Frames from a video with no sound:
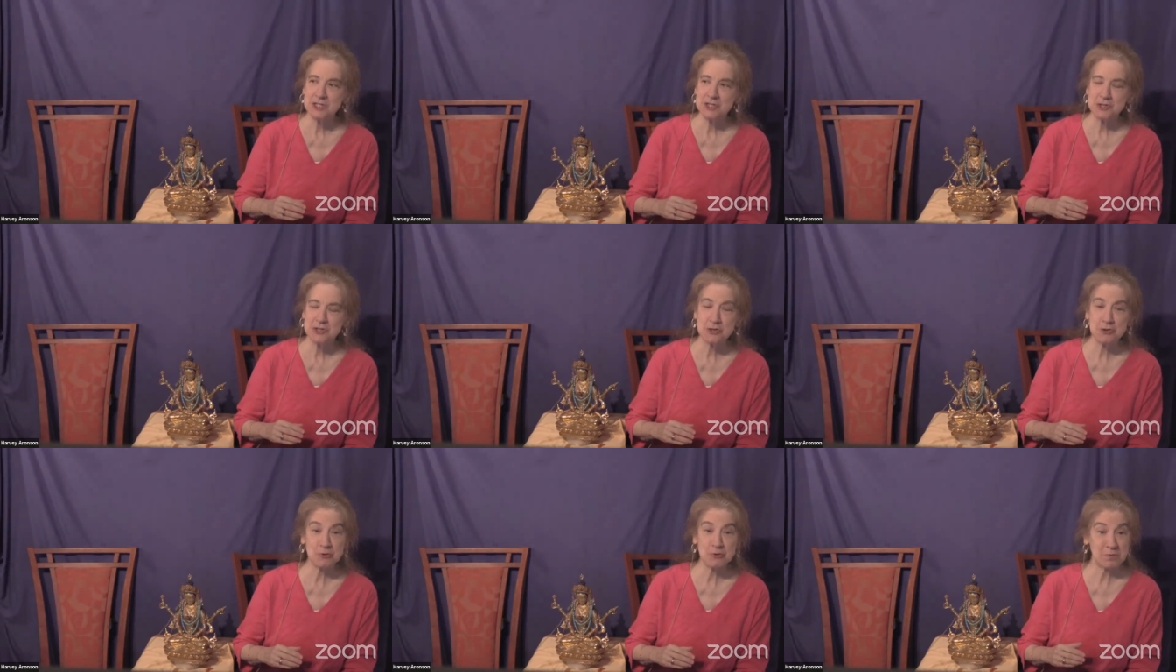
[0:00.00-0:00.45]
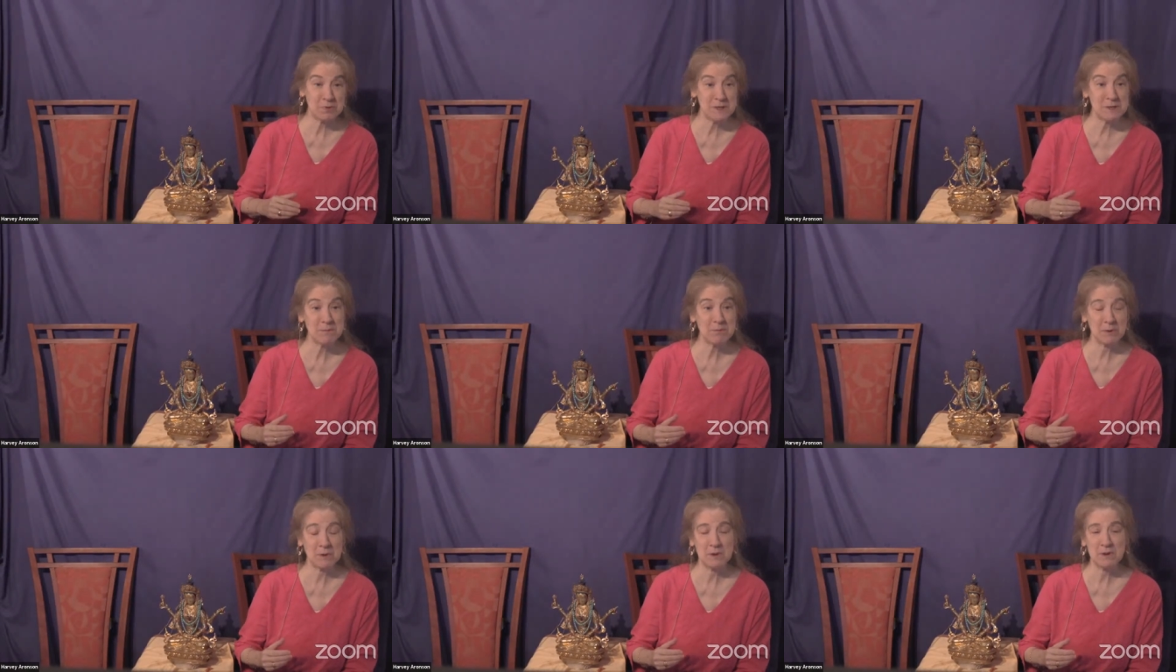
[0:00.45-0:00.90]
to
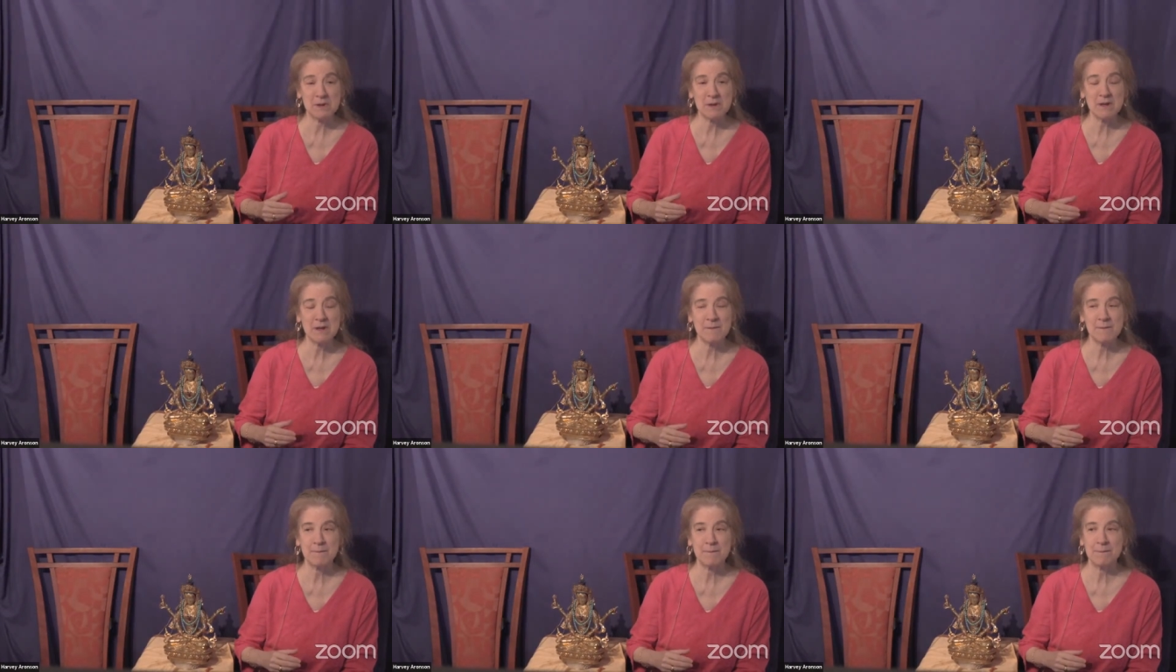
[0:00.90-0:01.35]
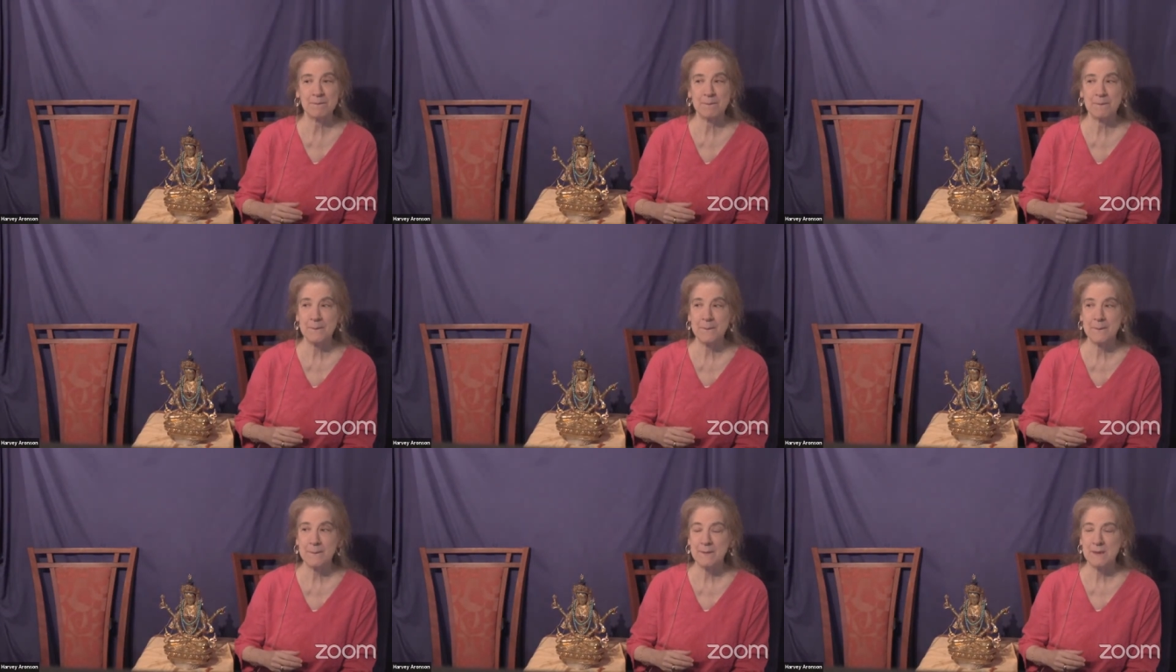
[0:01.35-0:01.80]
people
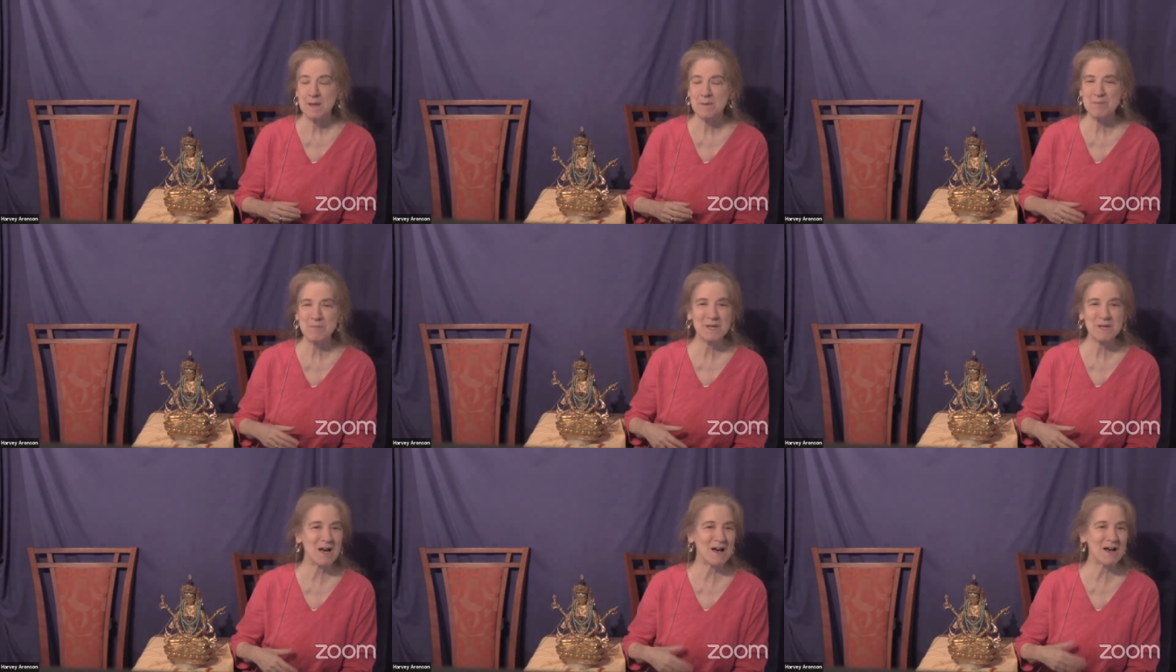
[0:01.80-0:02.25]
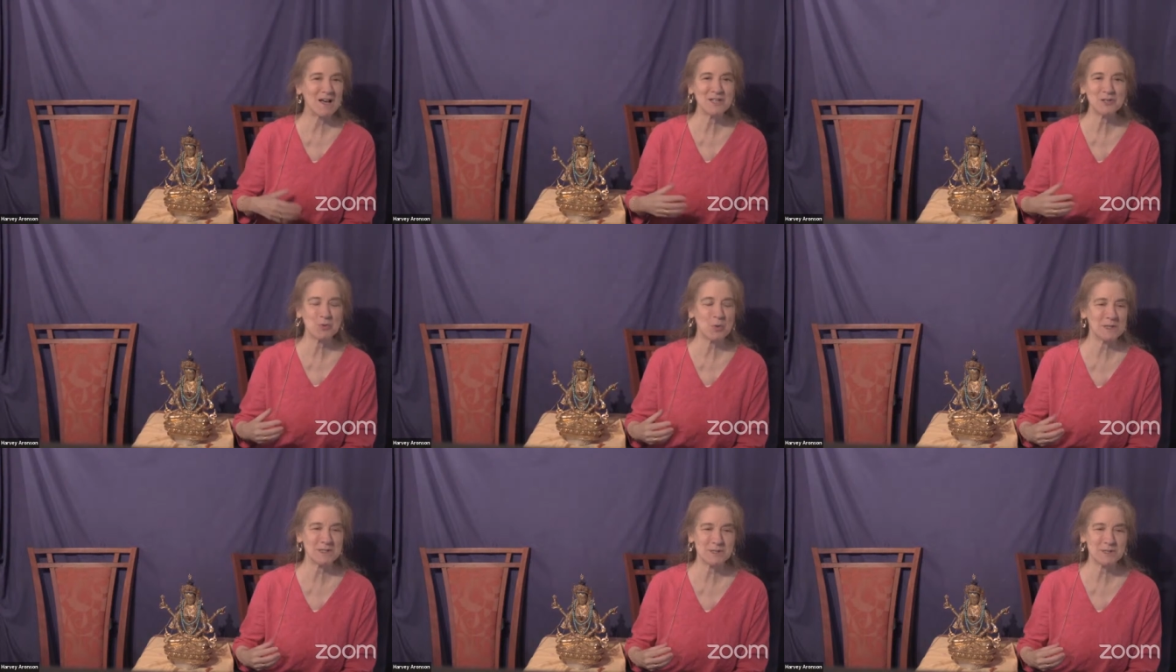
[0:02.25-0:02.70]
beyond
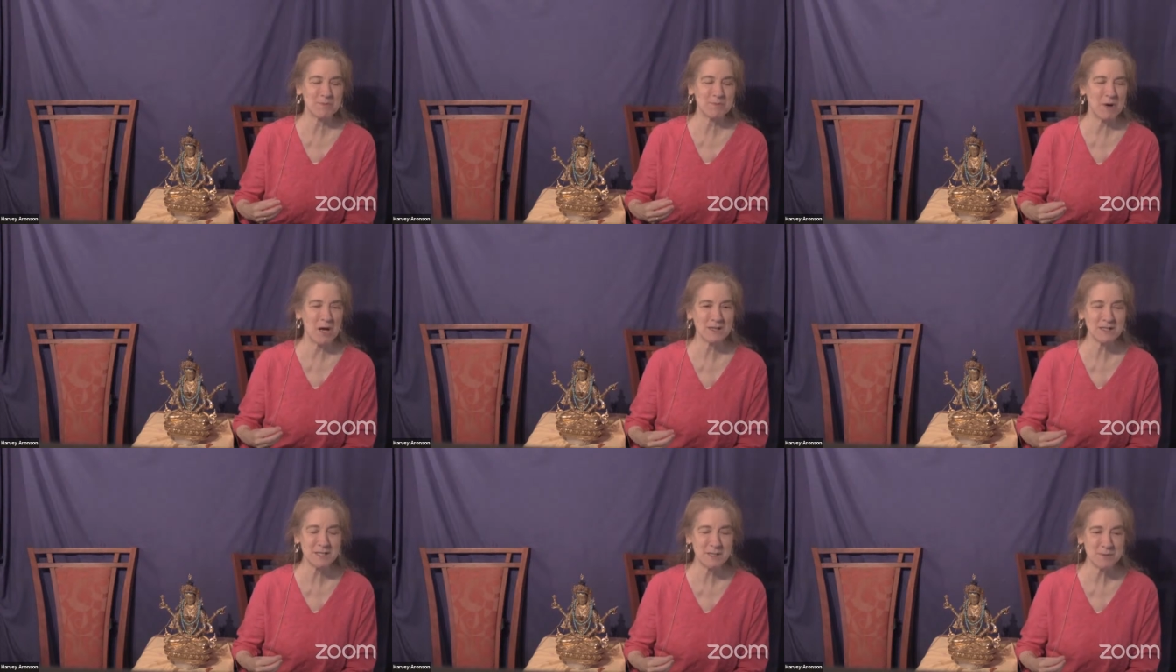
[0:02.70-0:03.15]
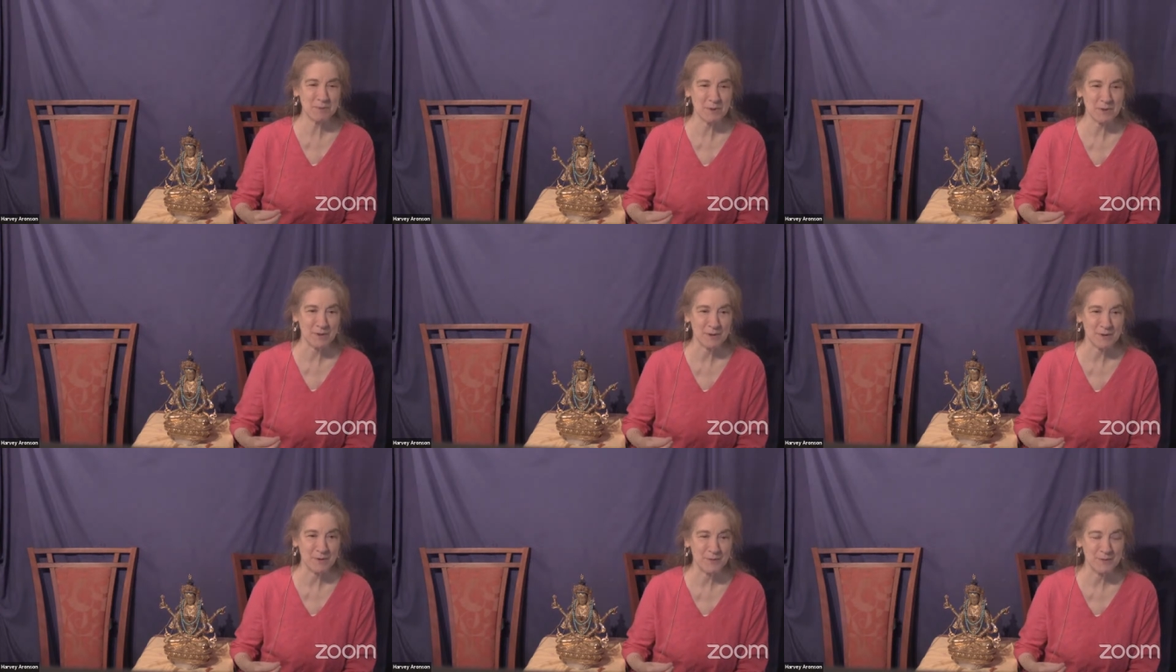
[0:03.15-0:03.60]
what's
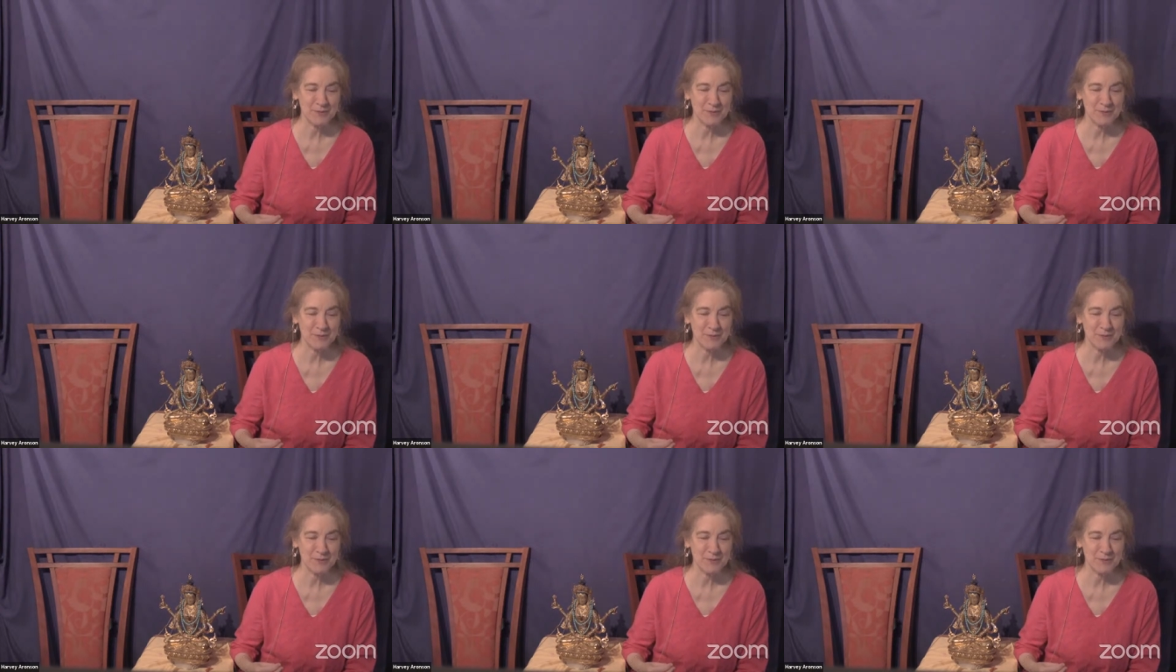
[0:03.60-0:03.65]
possible.